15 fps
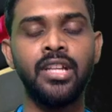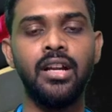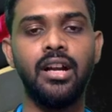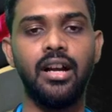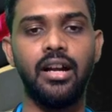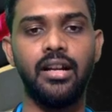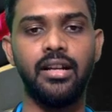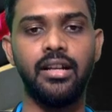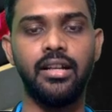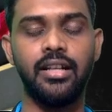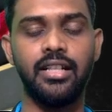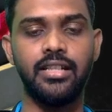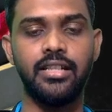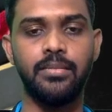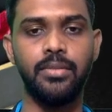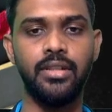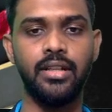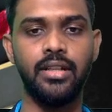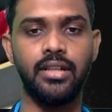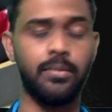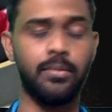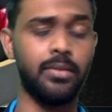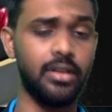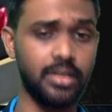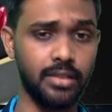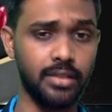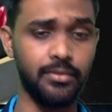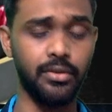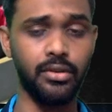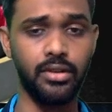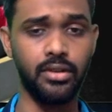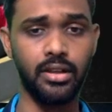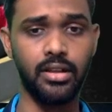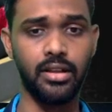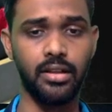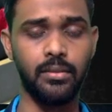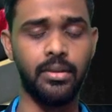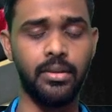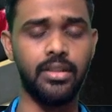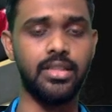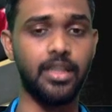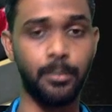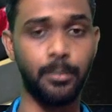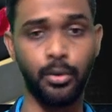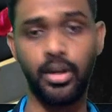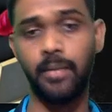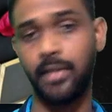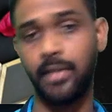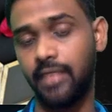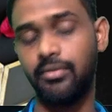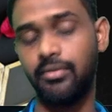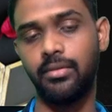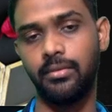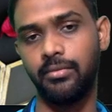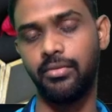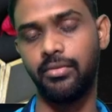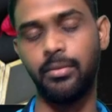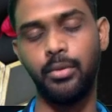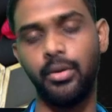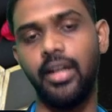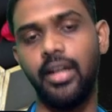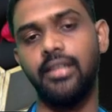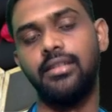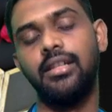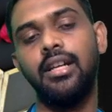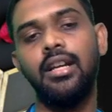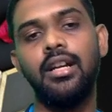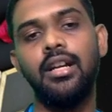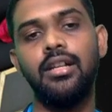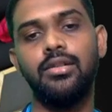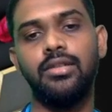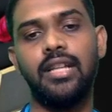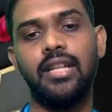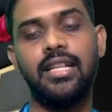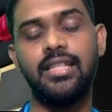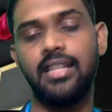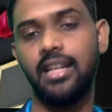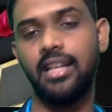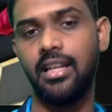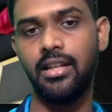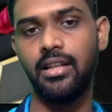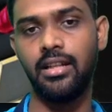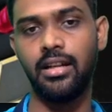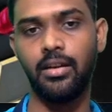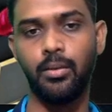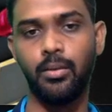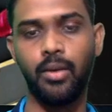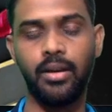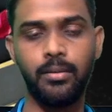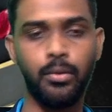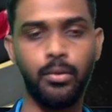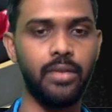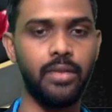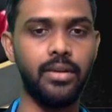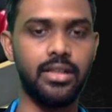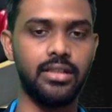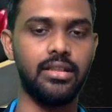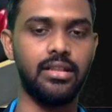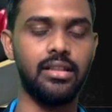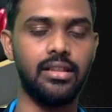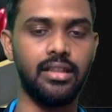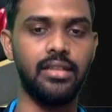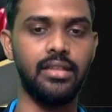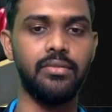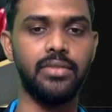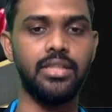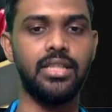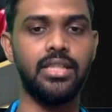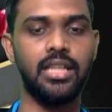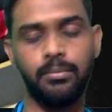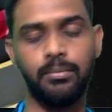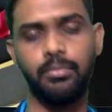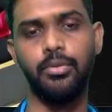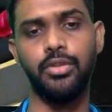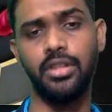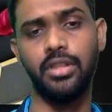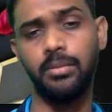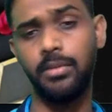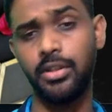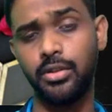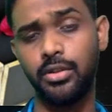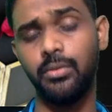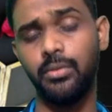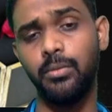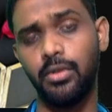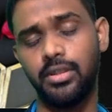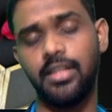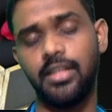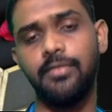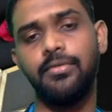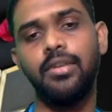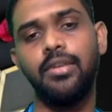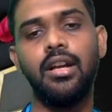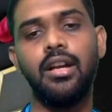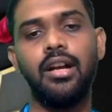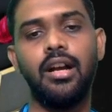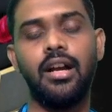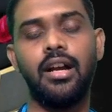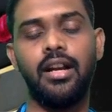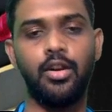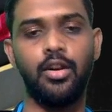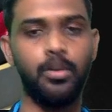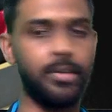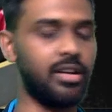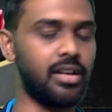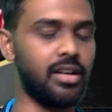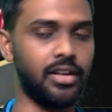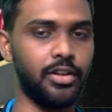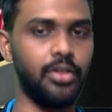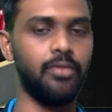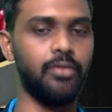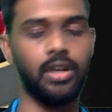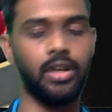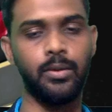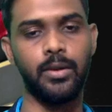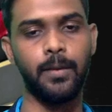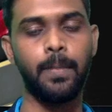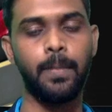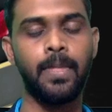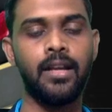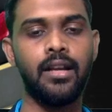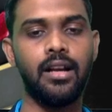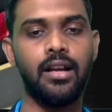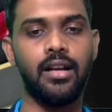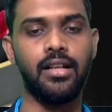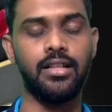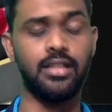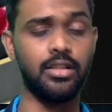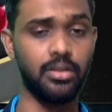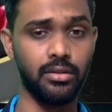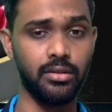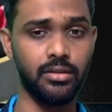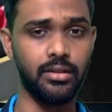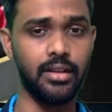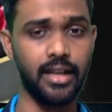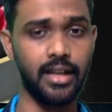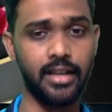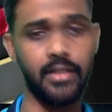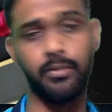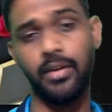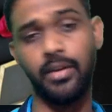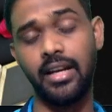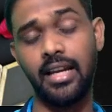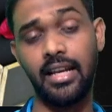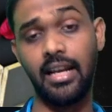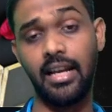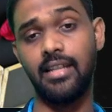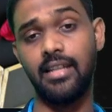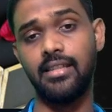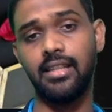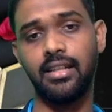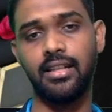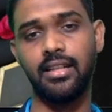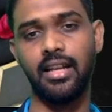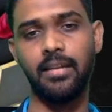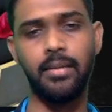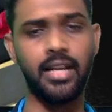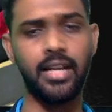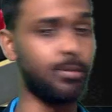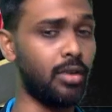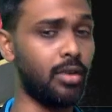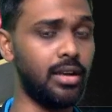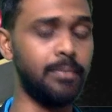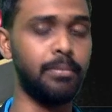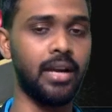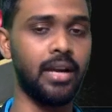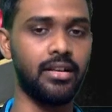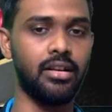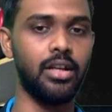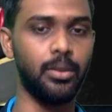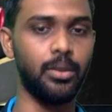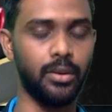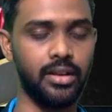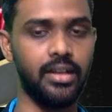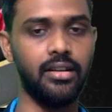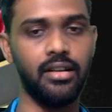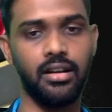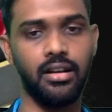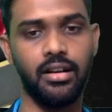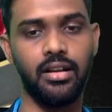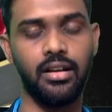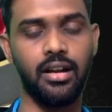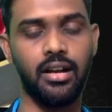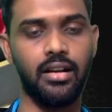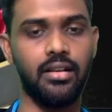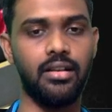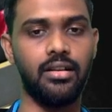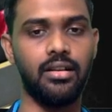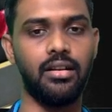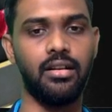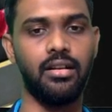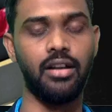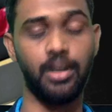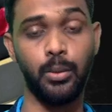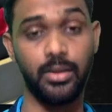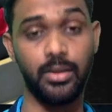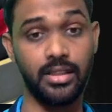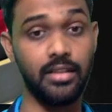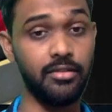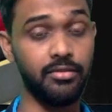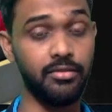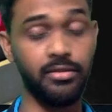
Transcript: and it's been a tremendous effort uh, and support I'm getting from, from you guys. So that is really uh, one motivational thing which is keep pushing me to do more stuff and I hope it will continue forever. And it's also great when I realize that I made a small impact on your uh, uh on yourself,